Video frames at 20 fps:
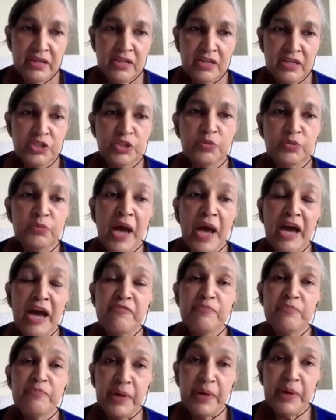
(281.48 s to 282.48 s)
to have
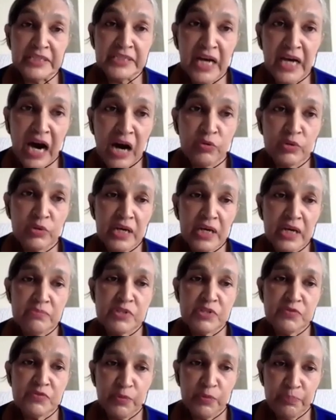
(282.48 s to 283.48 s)
better
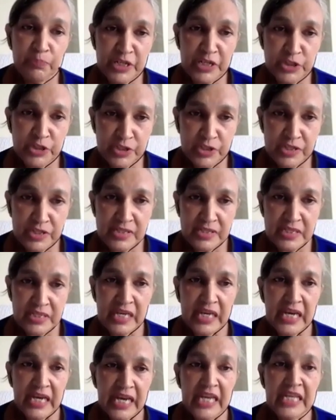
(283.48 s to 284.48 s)
outcomes for patients
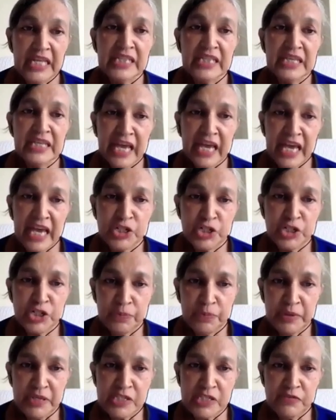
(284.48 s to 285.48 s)
in the
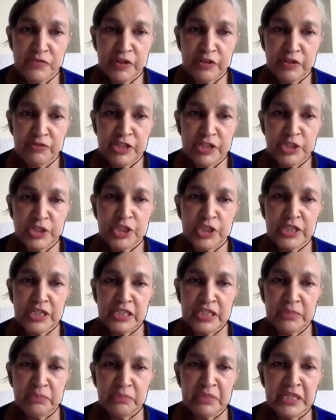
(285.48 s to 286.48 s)
Asia-Pacific region, in
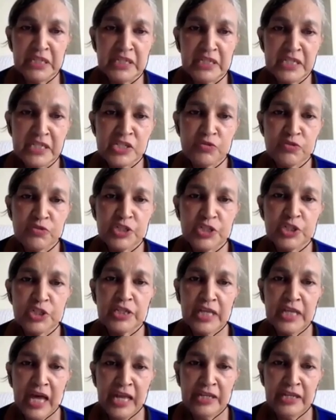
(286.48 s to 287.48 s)
the Middle East region,
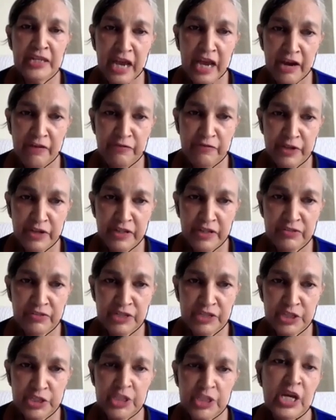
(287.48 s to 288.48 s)
and the African
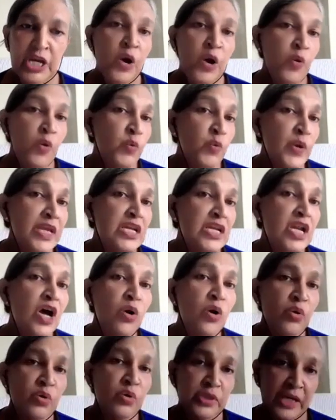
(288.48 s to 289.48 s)
region. We
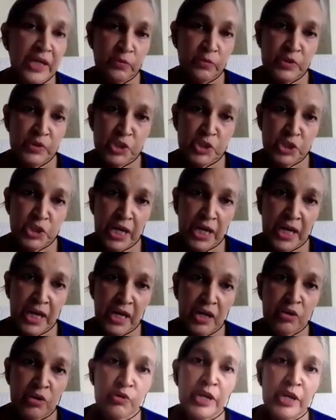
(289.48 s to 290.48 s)
know that we share
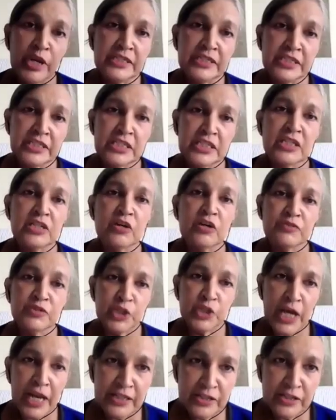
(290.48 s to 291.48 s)
a great deal of
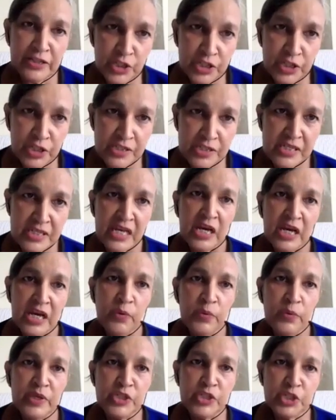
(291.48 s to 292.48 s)
challenges.
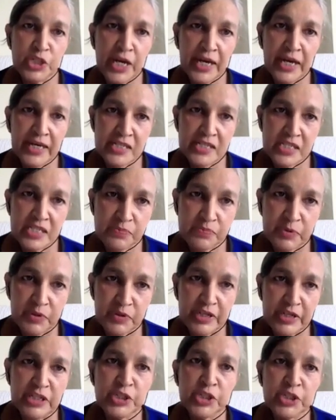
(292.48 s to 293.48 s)
We share
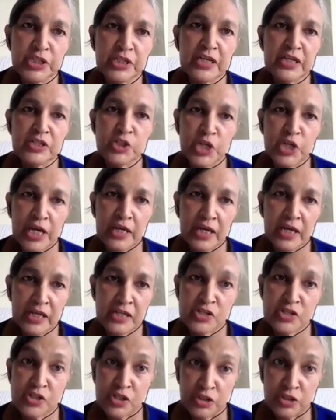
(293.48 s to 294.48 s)
inspiration and
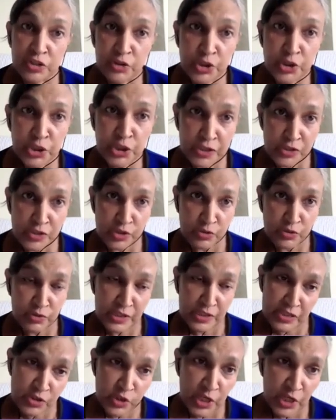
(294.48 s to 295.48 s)
solutions to
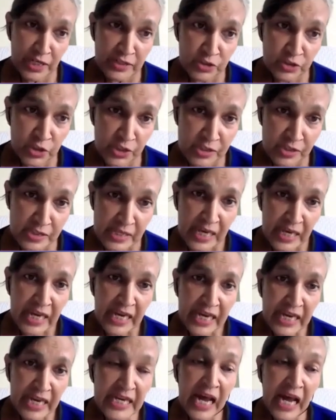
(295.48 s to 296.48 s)
these challenges
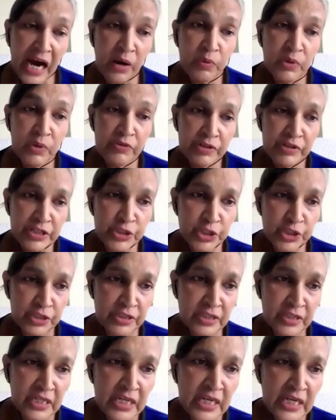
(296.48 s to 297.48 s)
in our
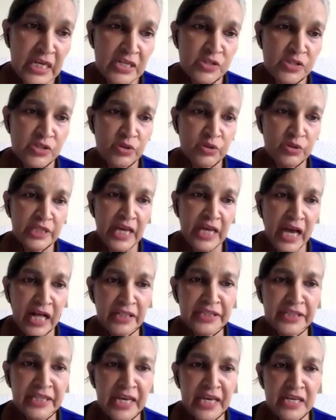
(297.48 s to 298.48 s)
region. So the
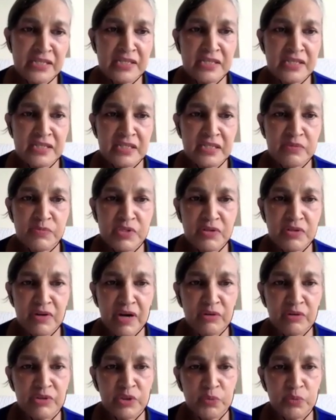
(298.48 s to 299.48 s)
healthcare systems
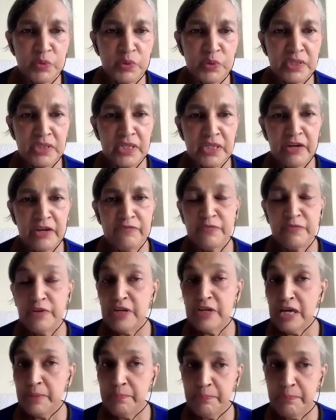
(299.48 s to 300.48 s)
around the world have
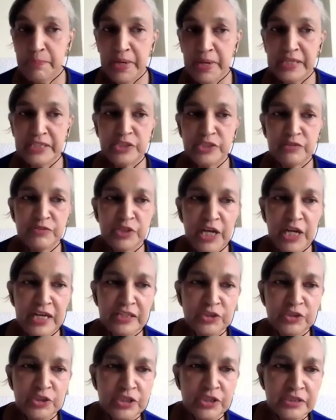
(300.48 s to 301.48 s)
plenty of
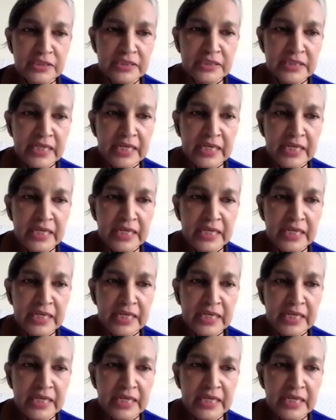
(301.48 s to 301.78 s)
challenges.